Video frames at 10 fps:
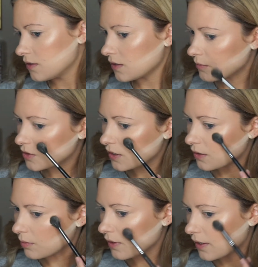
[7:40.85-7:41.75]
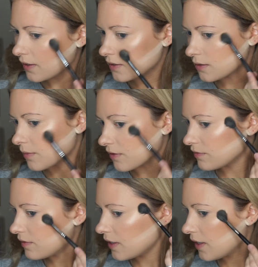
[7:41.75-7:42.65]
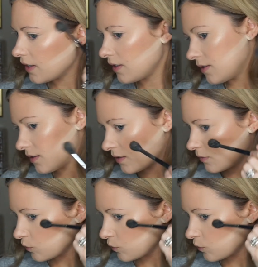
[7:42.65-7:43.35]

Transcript: So I'm just going to apply that to my face.